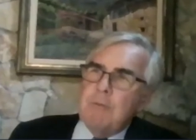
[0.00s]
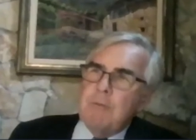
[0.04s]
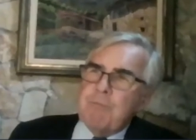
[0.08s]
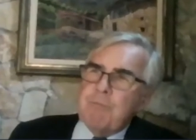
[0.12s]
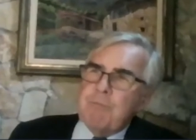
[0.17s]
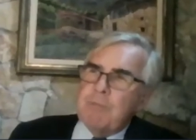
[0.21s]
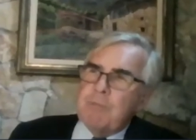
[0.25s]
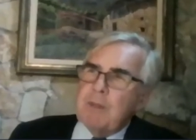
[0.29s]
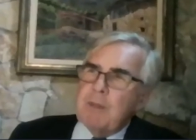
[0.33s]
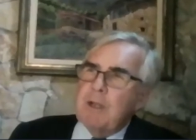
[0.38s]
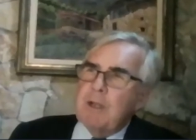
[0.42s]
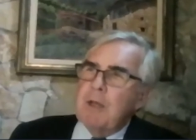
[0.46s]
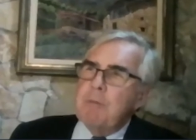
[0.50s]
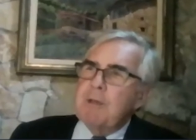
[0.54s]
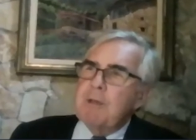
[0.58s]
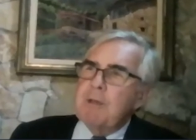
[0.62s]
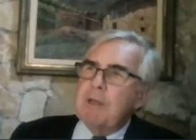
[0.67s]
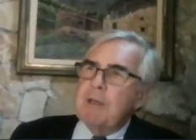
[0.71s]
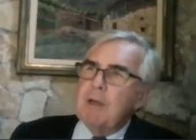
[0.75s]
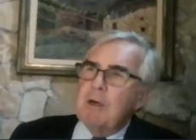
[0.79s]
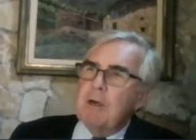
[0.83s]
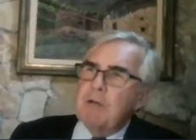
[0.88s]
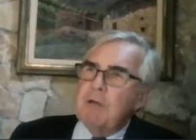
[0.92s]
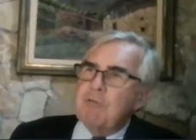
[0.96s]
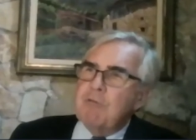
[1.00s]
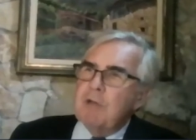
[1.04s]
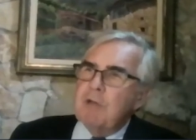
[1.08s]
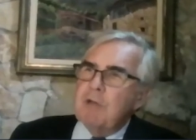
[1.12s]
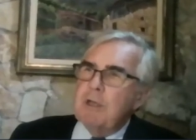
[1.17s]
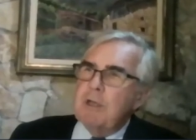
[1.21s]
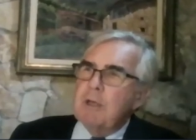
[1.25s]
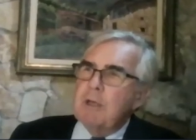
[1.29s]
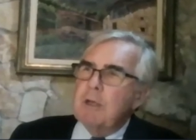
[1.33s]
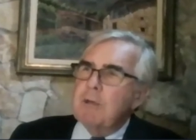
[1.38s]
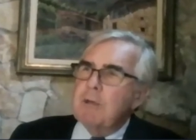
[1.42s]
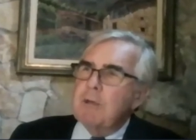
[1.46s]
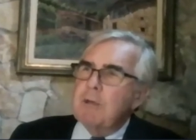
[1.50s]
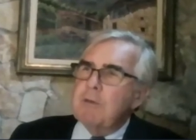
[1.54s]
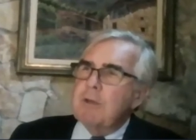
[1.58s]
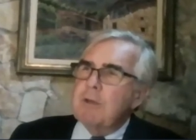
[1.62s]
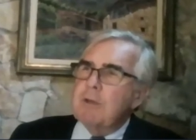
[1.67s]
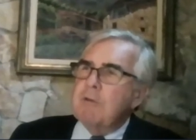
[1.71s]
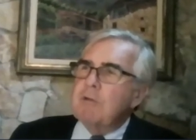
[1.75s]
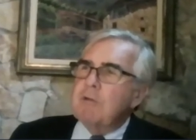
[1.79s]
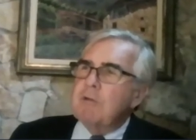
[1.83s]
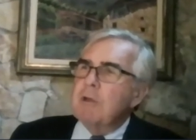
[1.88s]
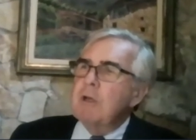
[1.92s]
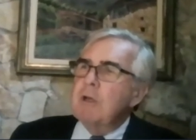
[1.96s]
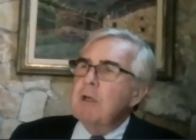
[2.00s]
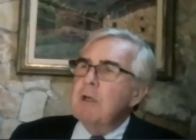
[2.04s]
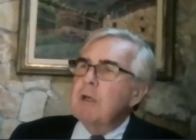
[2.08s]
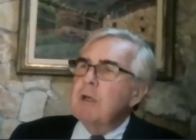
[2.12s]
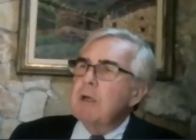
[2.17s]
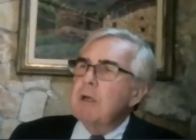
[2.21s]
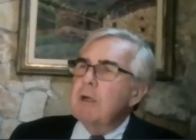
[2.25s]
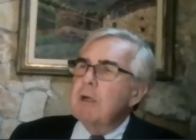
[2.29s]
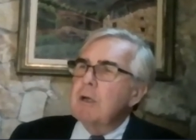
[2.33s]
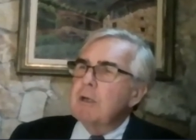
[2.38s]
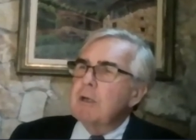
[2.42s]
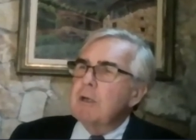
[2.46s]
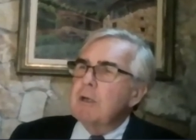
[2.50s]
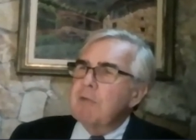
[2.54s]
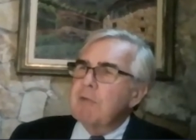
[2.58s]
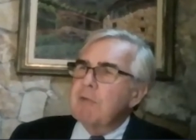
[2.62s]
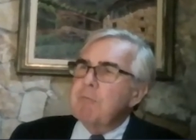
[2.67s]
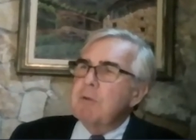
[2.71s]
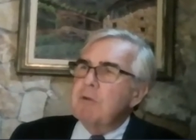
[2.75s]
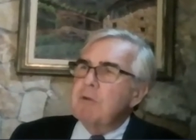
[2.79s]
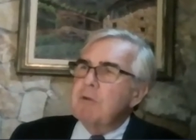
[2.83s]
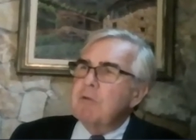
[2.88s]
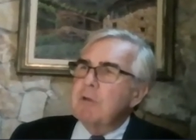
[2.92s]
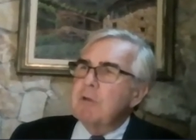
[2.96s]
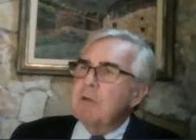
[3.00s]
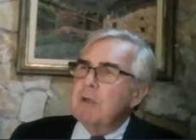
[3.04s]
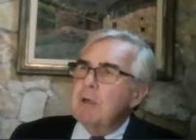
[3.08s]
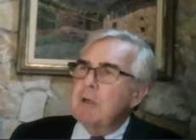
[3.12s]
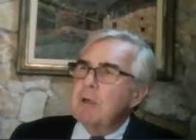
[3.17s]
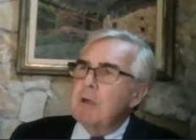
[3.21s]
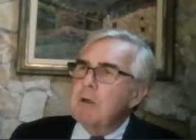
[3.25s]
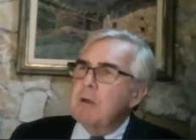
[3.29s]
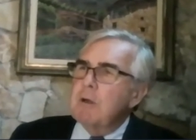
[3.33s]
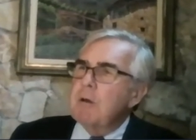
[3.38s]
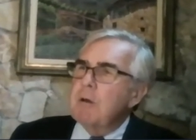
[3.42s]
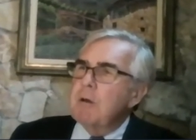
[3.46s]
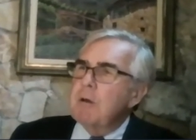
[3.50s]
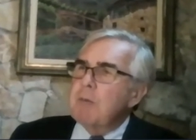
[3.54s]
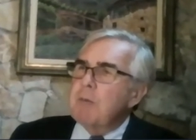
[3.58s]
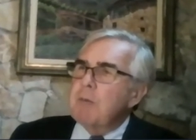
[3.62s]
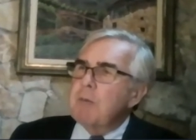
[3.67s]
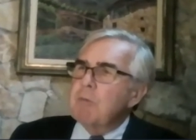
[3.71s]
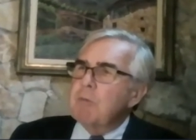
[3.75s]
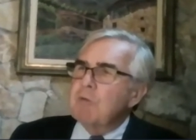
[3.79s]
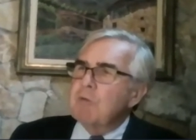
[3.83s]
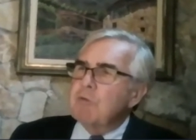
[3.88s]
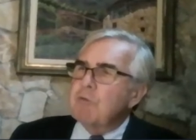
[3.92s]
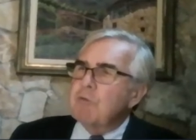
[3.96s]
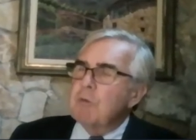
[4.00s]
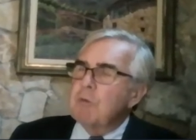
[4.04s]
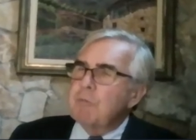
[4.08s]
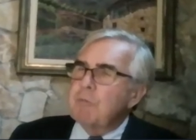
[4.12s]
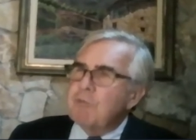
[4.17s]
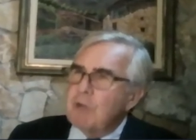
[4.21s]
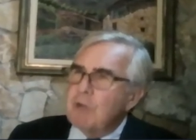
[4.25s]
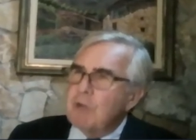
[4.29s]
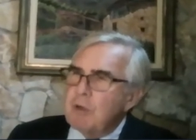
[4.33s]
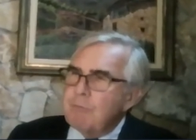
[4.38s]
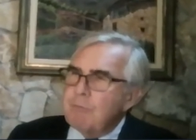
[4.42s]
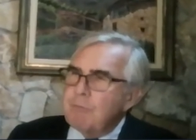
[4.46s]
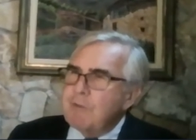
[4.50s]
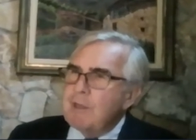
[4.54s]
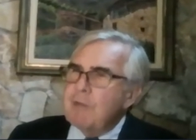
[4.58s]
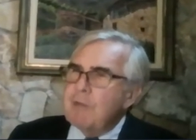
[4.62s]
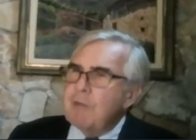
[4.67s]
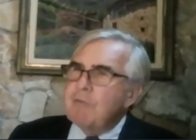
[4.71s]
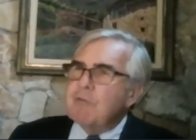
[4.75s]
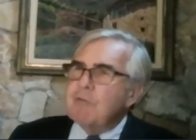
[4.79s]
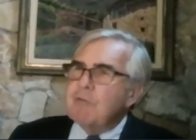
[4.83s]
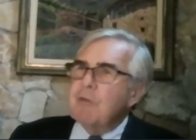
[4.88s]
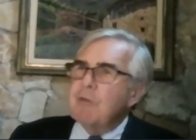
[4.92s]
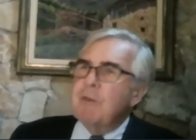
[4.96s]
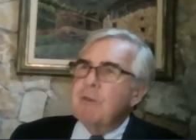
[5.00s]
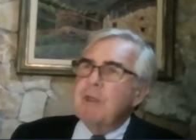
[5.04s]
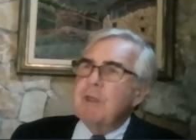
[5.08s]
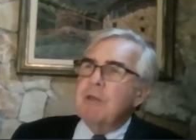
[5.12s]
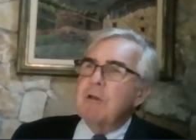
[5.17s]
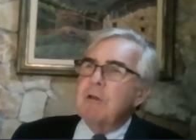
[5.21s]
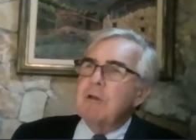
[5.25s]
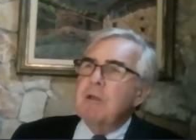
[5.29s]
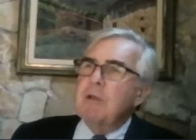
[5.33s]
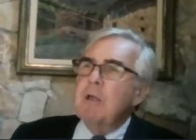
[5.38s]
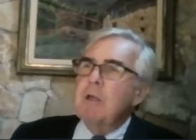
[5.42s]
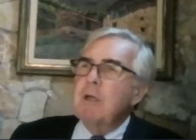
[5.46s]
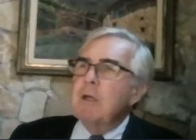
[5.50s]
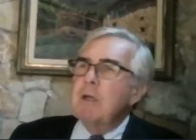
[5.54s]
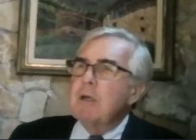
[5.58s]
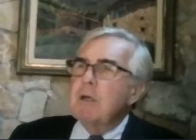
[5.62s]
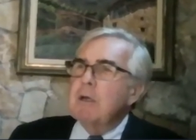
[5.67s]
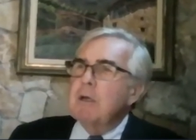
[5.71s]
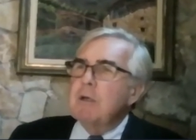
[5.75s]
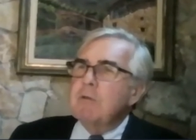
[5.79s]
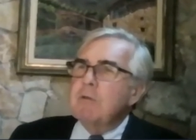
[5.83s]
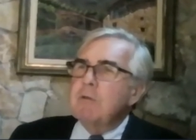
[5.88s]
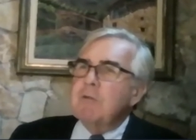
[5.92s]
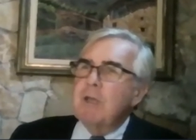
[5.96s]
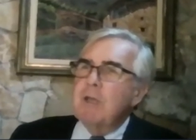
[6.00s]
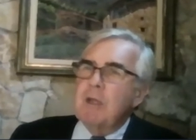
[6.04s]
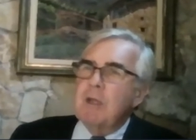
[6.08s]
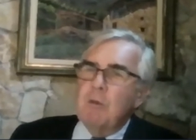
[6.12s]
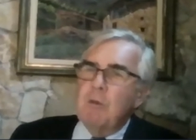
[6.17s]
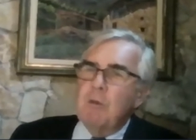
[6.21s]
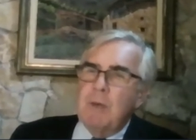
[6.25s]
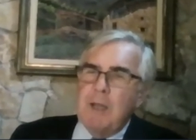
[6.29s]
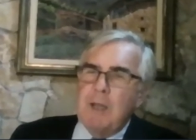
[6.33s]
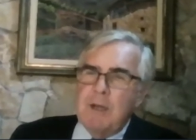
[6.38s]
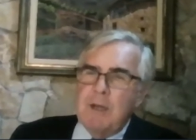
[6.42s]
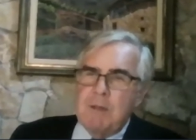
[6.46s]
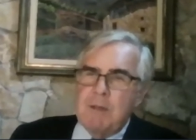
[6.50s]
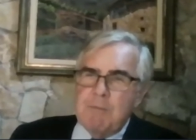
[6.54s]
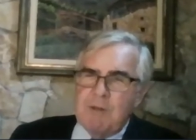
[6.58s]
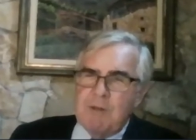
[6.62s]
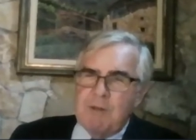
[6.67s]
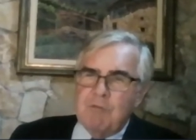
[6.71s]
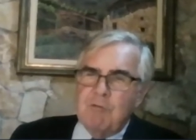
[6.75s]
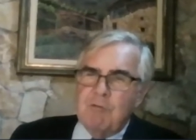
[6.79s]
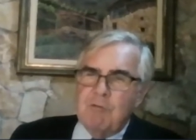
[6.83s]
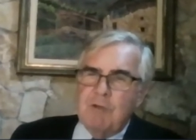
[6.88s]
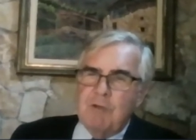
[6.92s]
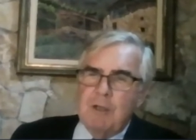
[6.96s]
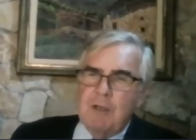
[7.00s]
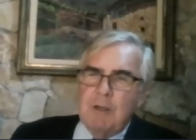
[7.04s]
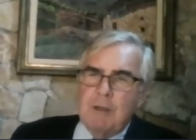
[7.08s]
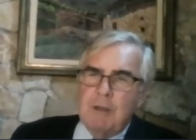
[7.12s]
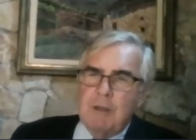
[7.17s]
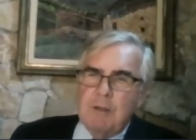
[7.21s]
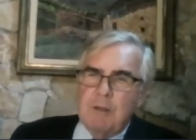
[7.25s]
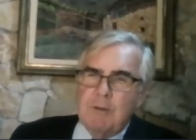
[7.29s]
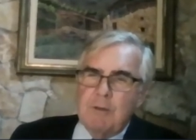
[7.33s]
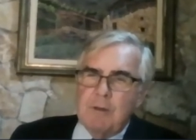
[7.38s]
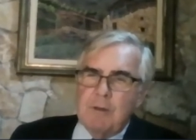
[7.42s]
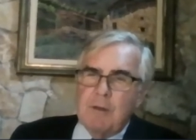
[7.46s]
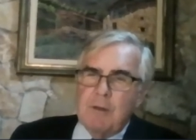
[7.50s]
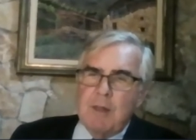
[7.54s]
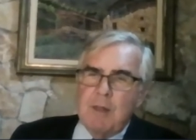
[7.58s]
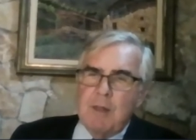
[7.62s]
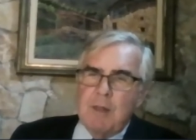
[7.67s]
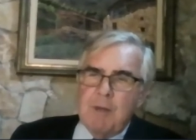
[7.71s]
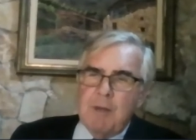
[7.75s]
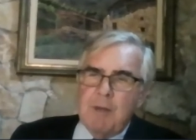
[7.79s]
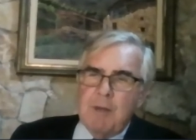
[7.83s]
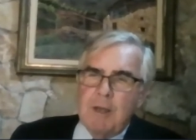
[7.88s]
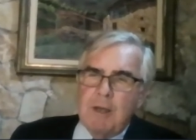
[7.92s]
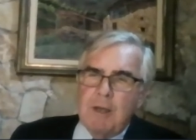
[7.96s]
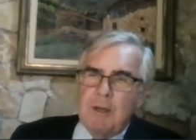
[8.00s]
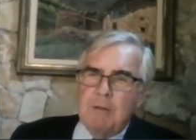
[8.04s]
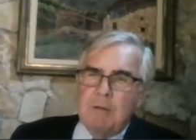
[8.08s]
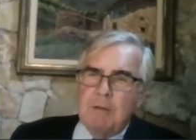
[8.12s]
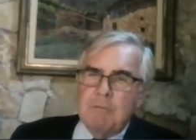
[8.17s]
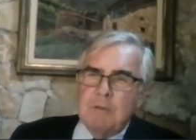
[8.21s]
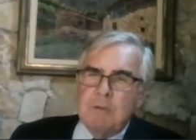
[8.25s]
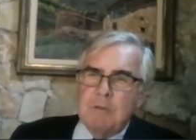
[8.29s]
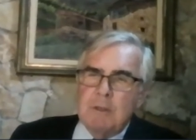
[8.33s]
And I'm encouraging that government might wish to observe these so they can take away any messaging that they may have.